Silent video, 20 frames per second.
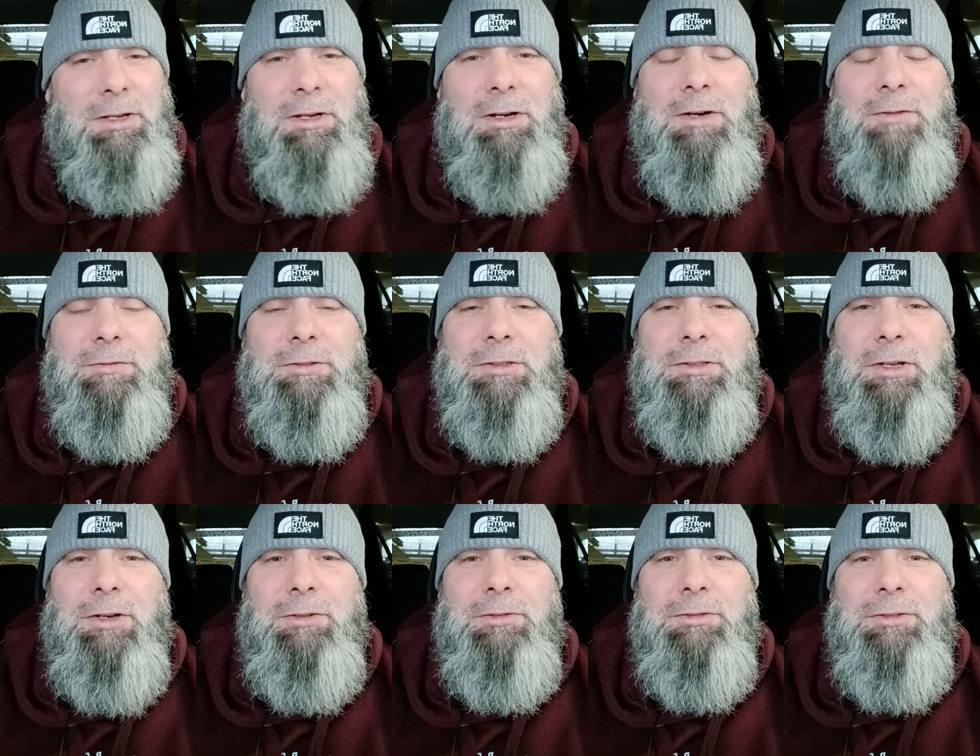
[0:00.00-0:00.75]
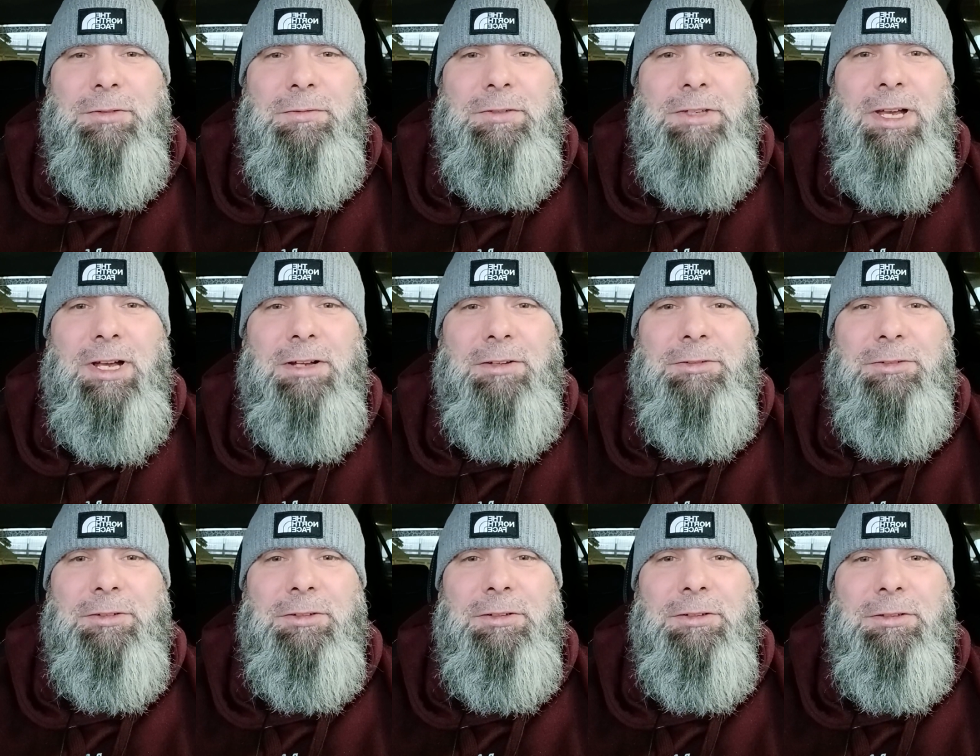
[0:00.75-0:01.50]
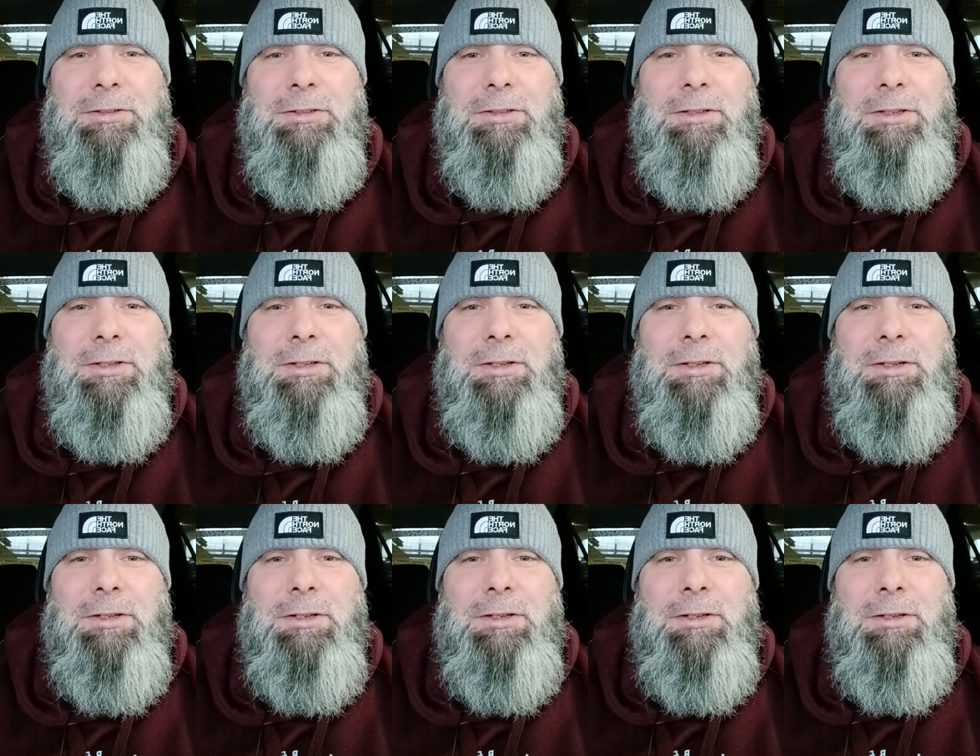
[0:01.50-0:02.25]
off the coast of Gaza
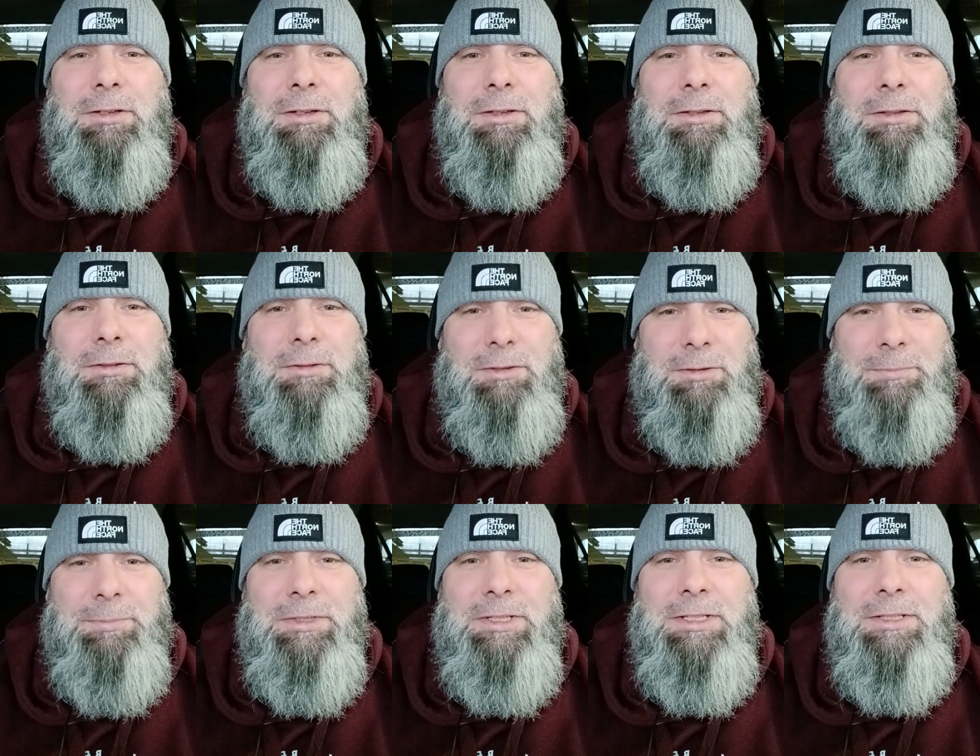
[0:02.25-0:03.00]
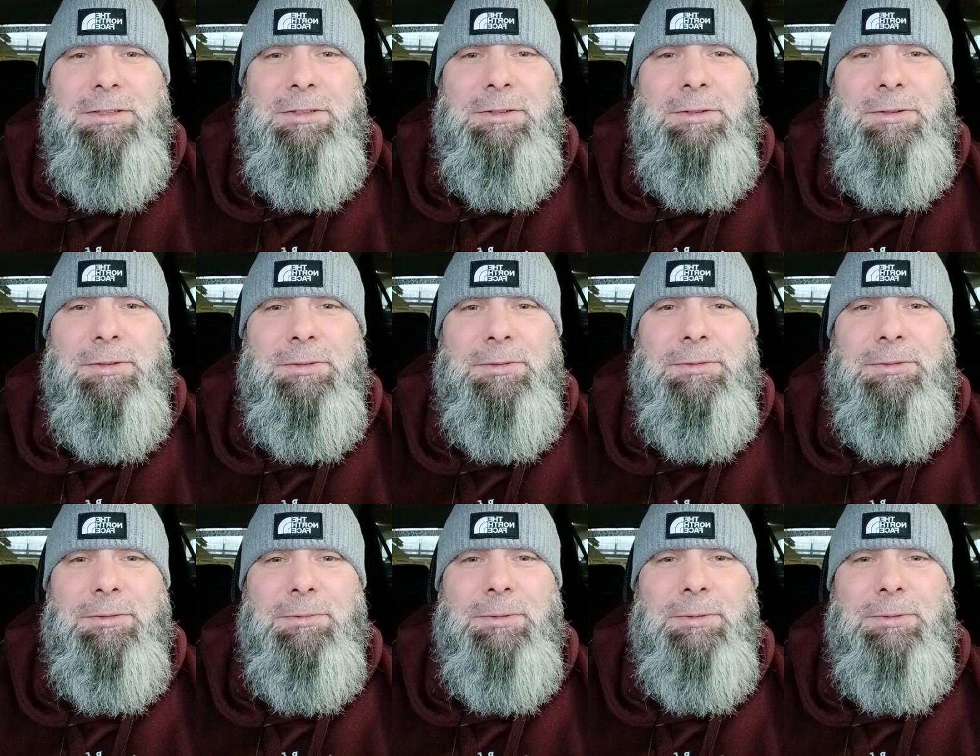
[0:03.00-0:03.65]
not being used.